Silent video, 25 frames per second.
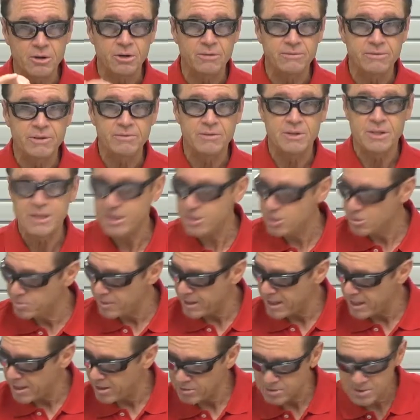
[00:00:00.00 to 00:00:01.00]
hundred fifty
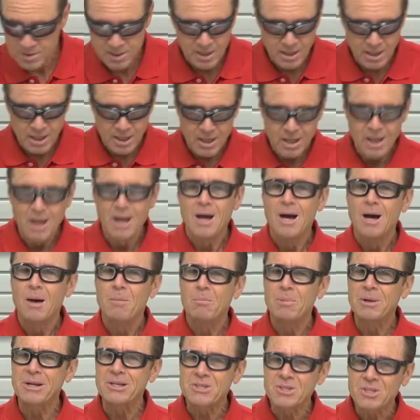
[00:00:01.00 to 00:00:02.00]
inch-pounds,
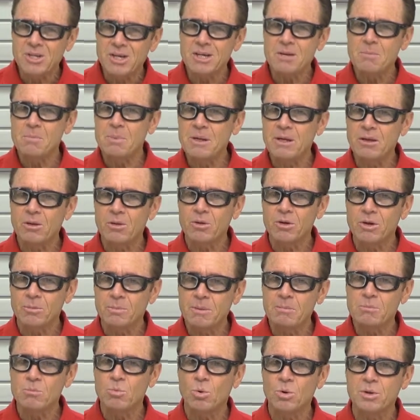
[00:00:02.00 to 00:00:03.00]
but it's going to be a little
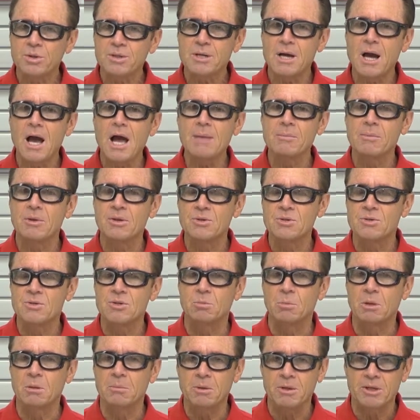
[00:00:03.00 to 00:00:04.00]
bit more
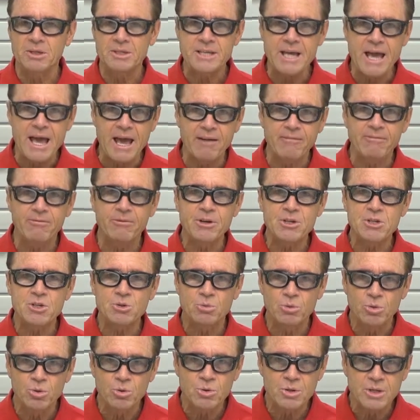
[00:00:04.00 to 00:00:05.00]
time-consuming because every
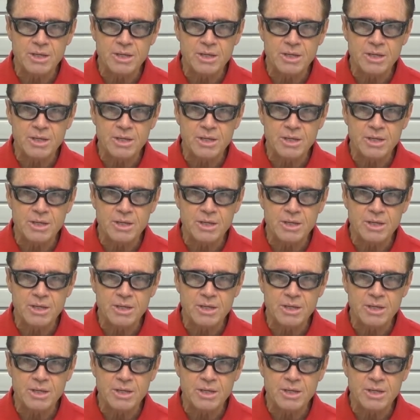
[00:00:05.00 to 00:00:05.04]
screw